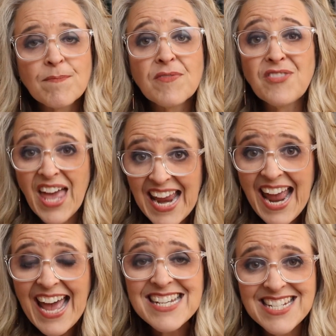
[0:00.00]
They
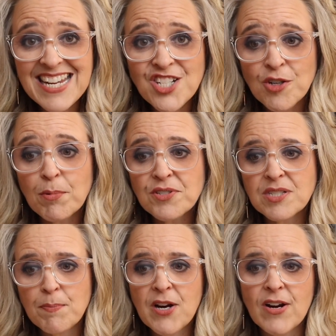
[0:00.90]
had teachable
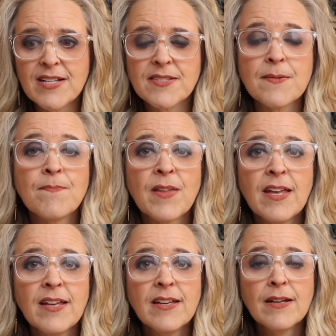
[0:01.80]
spirits.
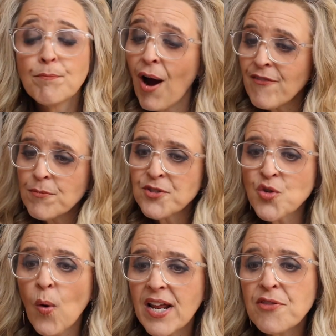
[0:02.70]
Proverbs
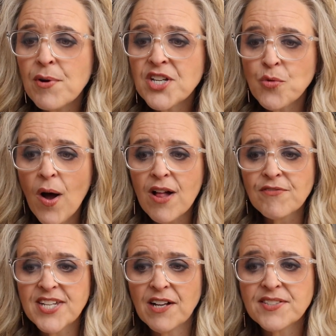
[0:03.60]

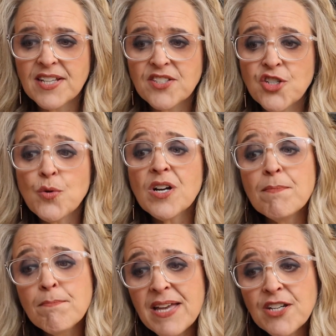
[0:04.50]
23:12 tells us to
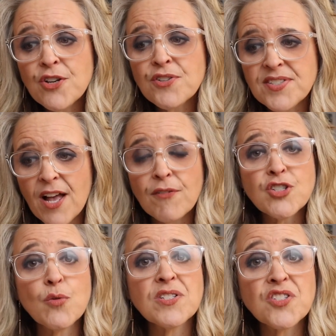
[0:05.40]
commit yourself
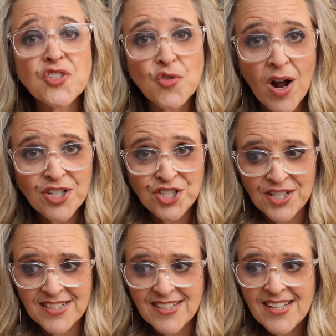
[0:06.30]
to
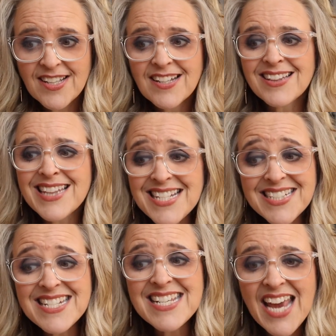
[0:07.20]
instruction,
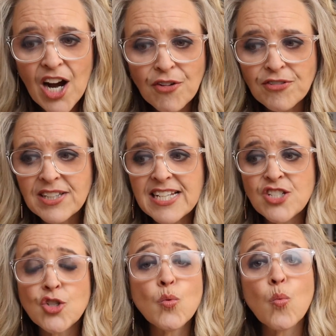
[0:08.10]
listen carefully
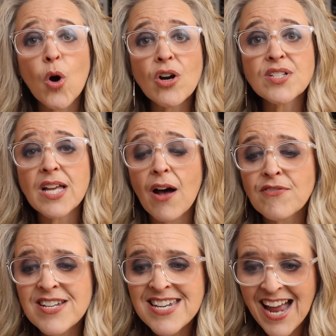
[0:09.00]
to words
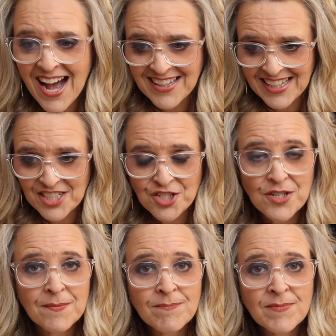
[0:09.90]
of knowledge.